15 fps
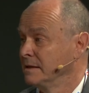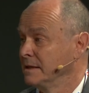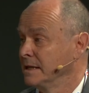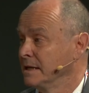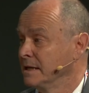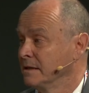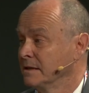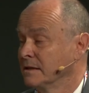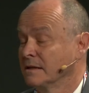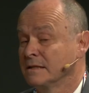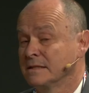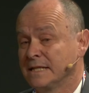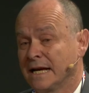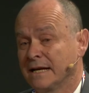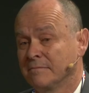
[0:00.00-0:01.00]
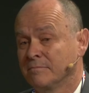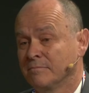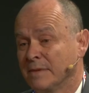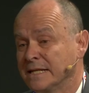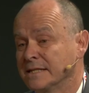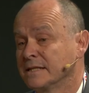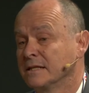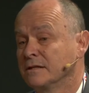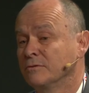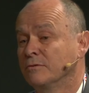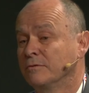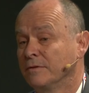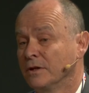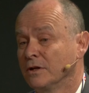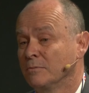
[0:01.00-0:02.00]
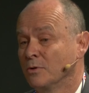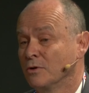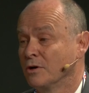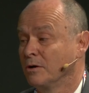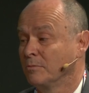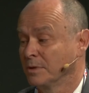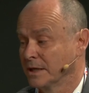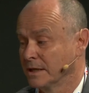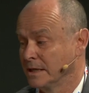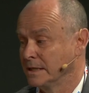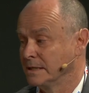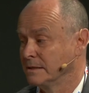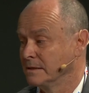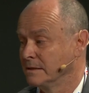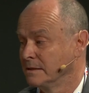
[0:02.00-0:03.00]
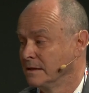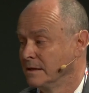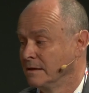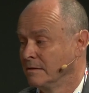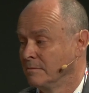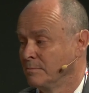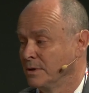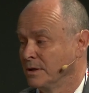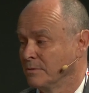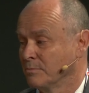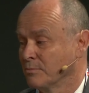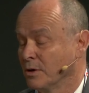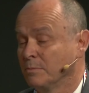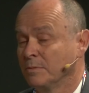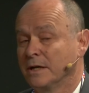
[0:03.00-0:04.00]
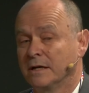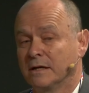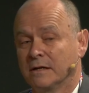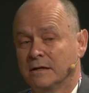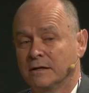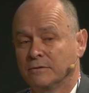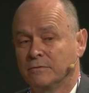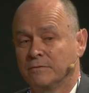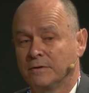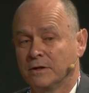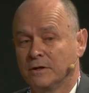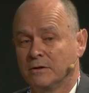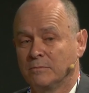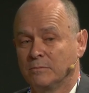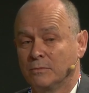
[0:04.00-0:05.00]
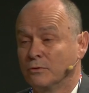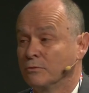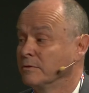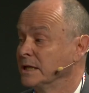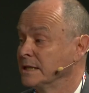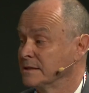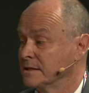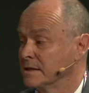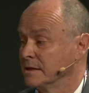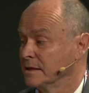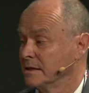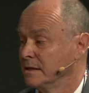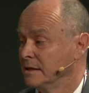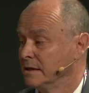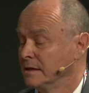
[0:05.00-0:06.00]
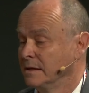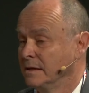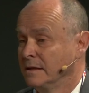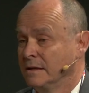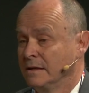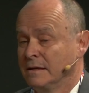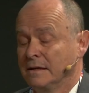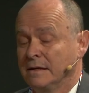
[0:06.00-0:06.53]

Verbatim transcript: Yeah, because that makes it an awful lot more complicated, but probably an awful lot more realistic. Mm -hmm.